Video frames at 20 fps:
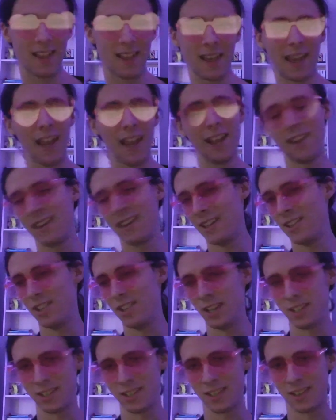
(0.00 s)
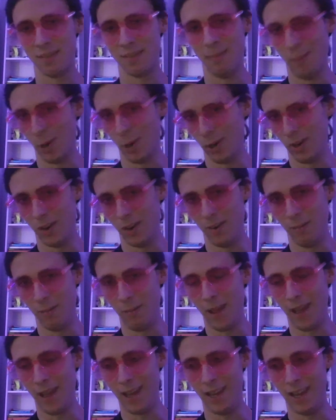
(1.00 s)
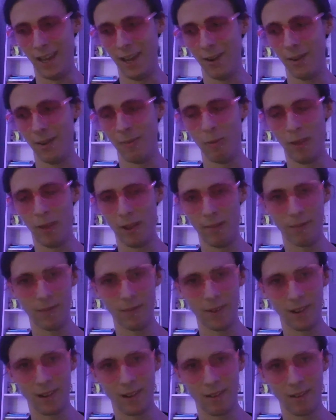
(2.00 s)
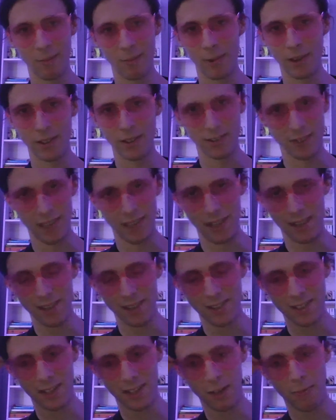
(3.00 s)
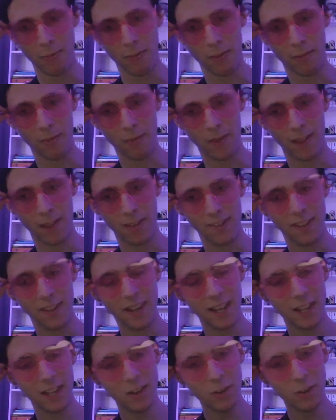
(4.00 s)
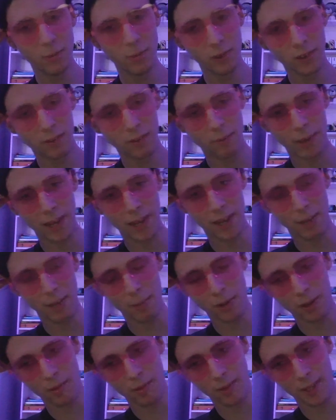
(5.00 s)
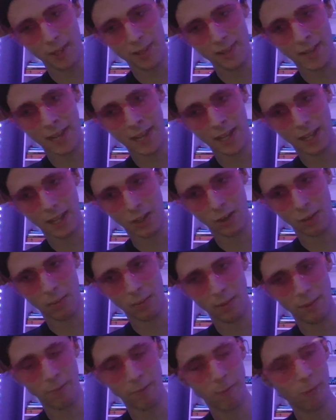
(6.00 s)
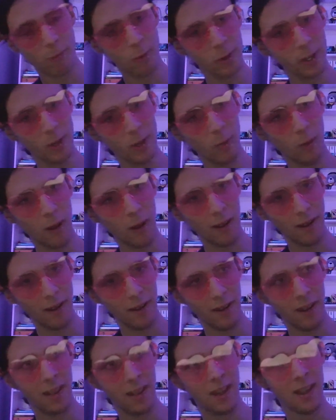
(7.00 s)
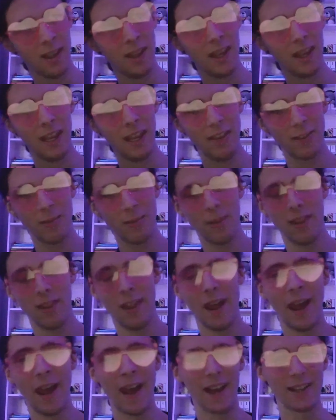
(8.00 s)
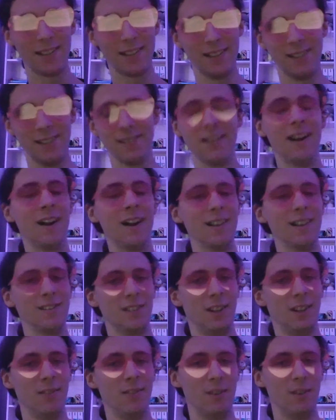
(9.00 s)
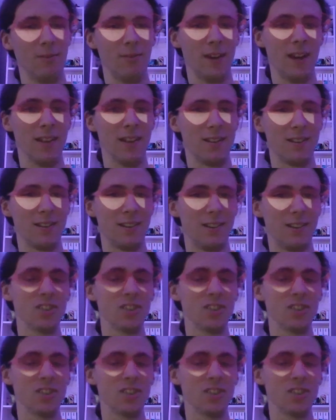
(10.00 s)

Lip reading: Candy just murdered Betty. It wasn't self-defense. Like, I do believe Betty probably attacked her, but 41 hits with an axe is not self-defense.